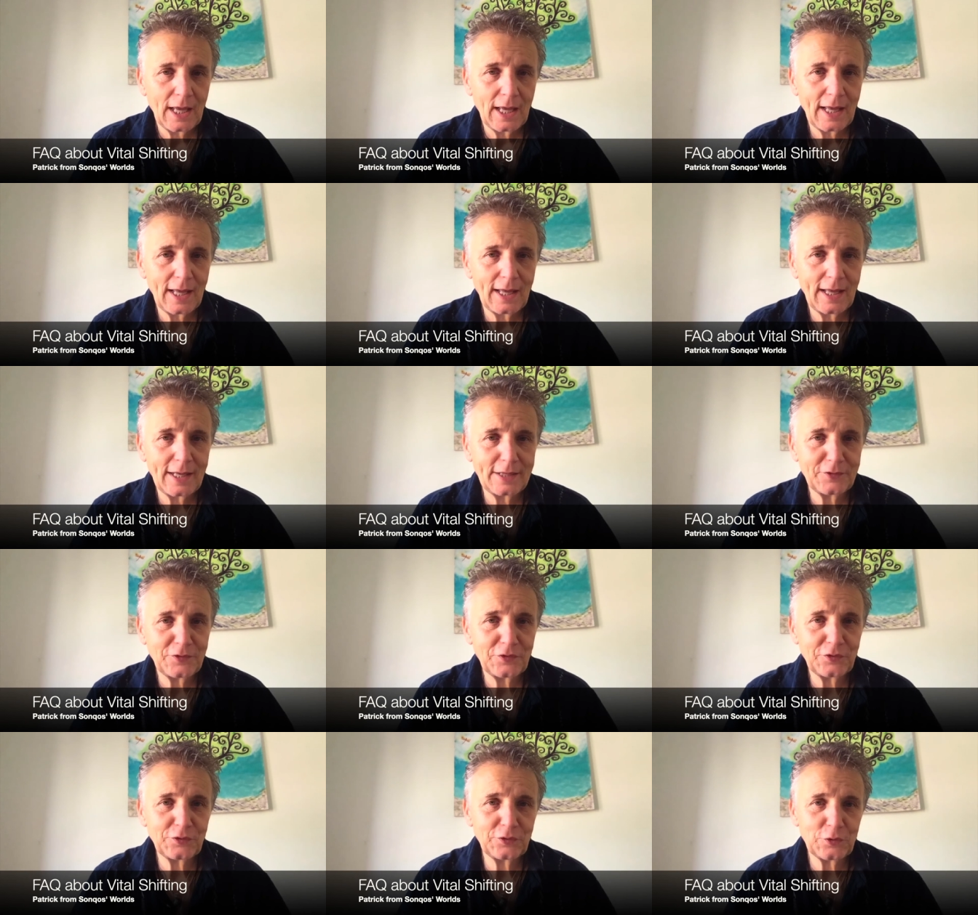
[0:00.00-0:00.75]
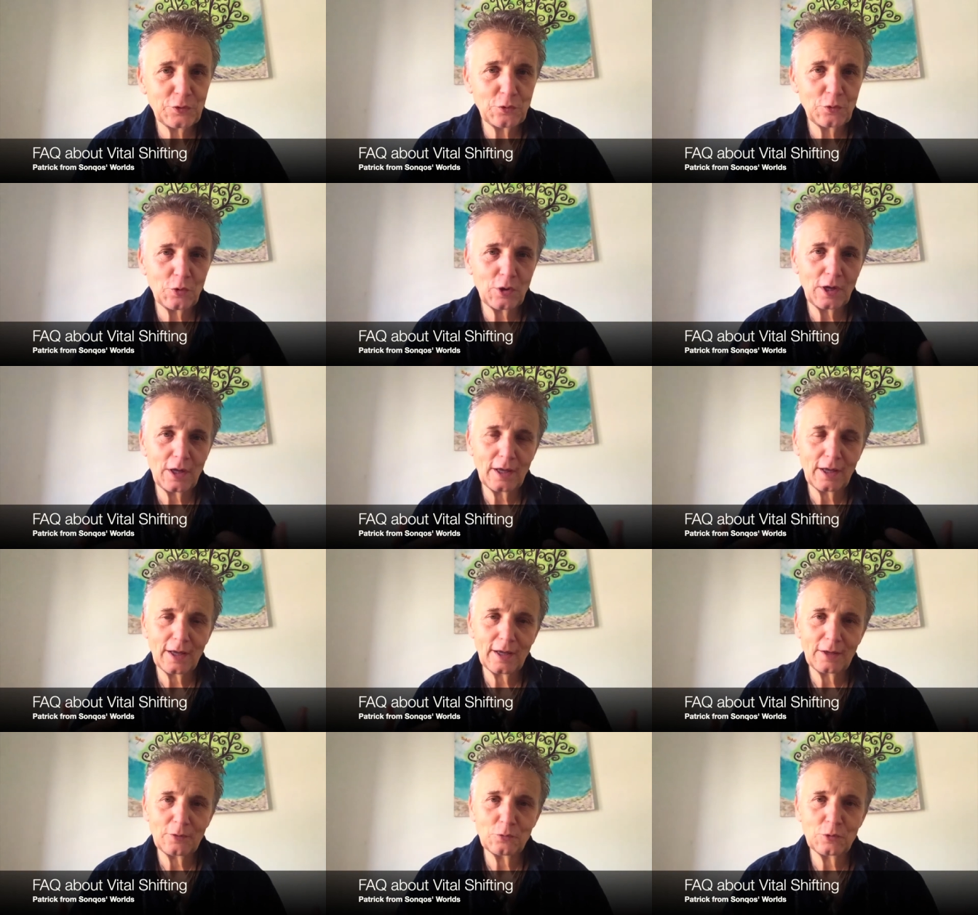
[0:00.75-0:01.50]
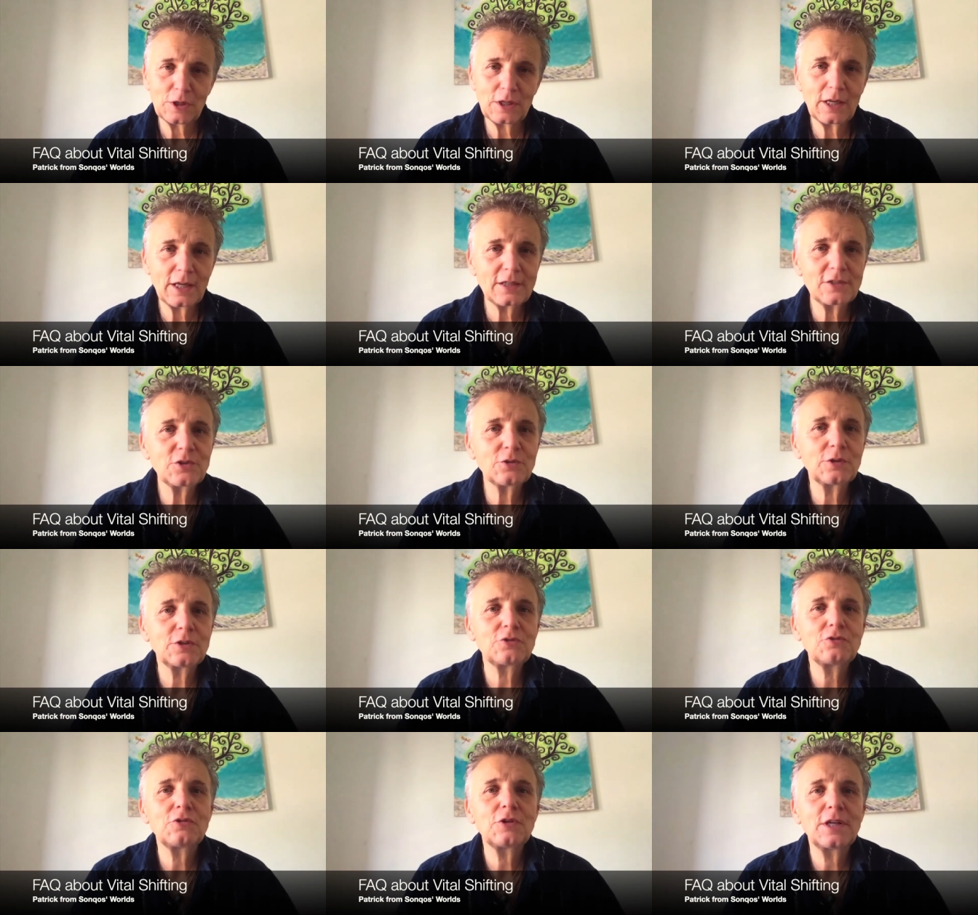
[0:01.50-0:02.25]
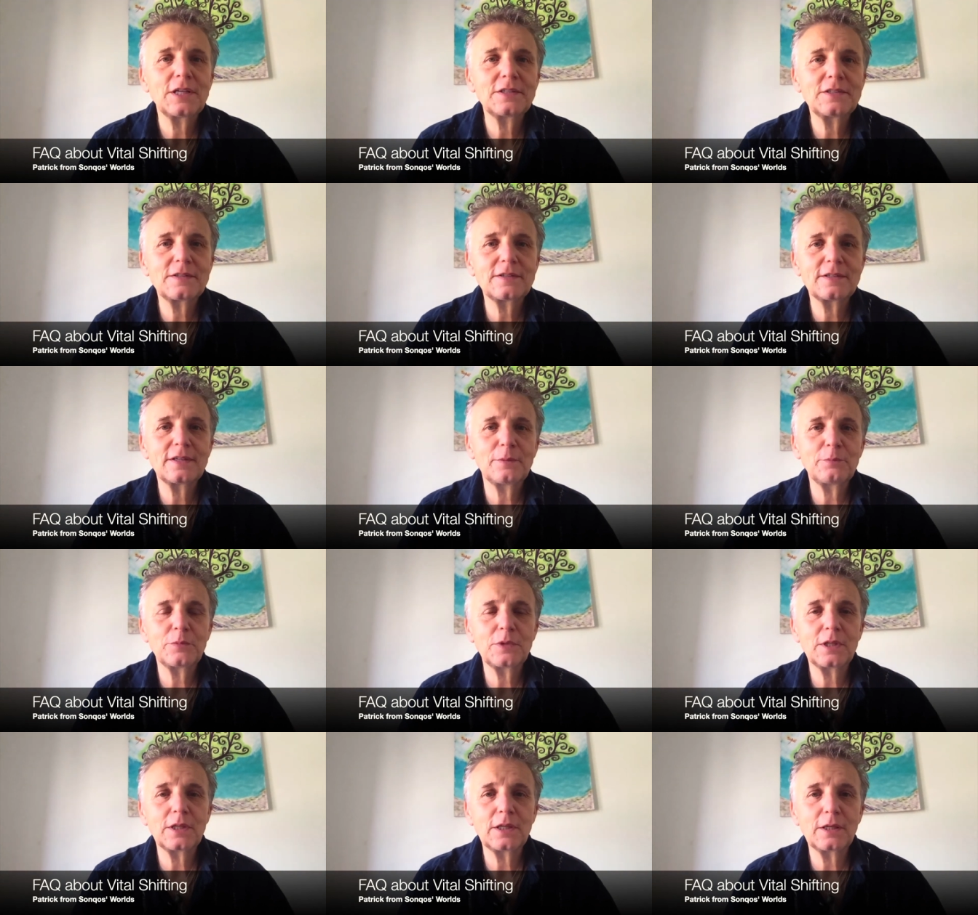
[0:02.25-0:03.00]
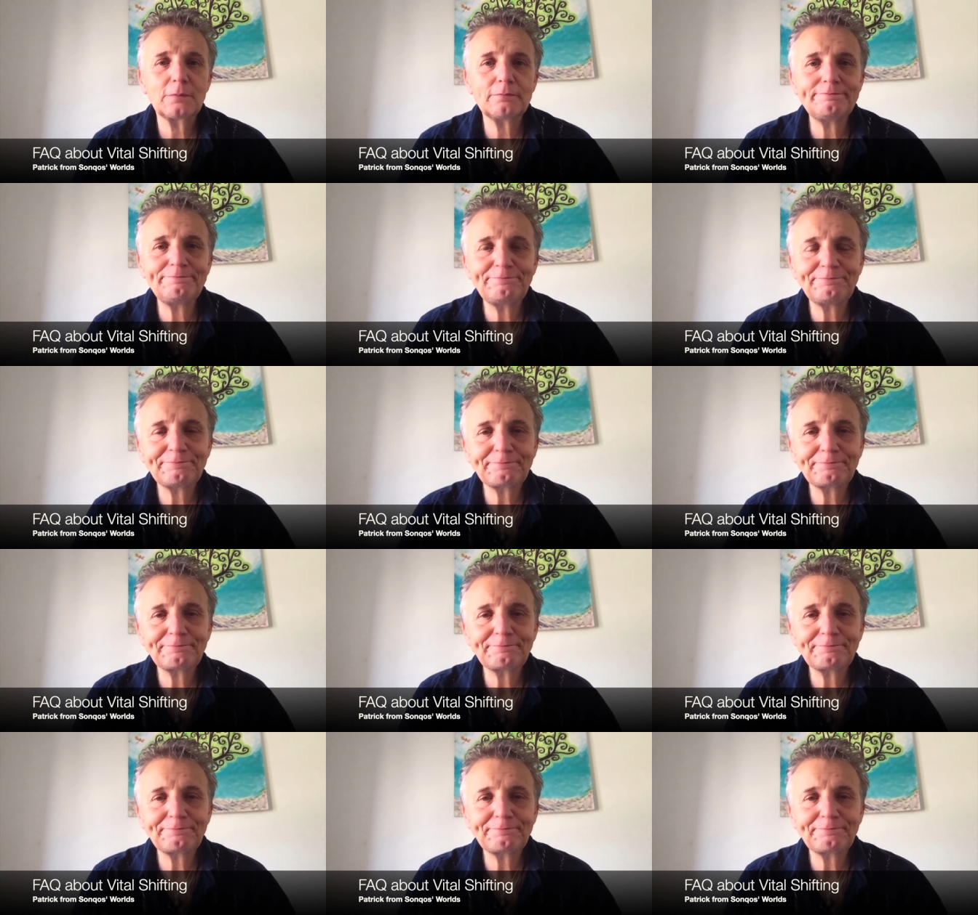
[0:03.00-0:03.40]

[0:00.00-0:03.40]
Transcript: And so I would like to address something